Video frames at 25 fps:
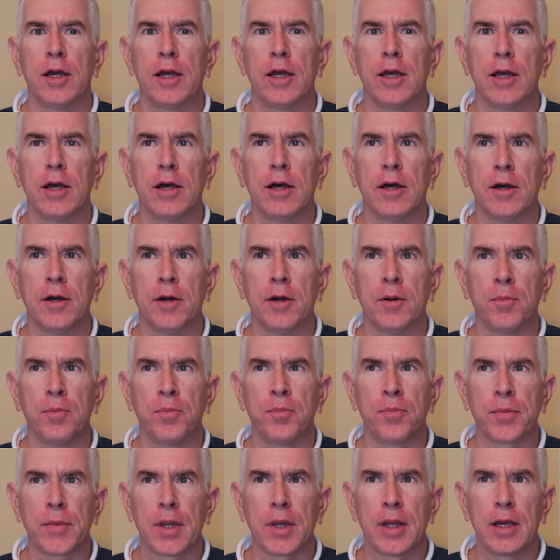
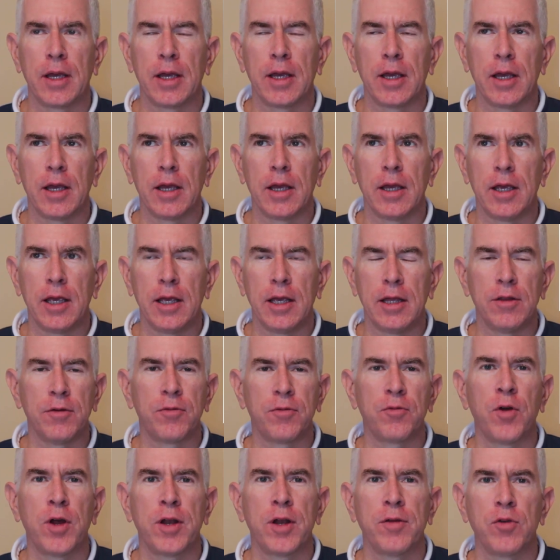in the
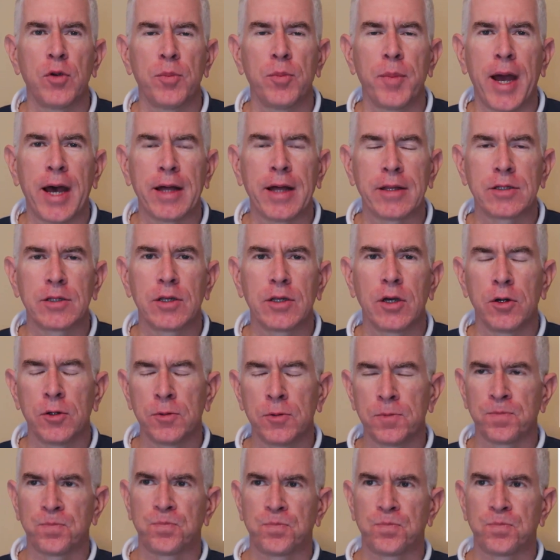front of your mouth. So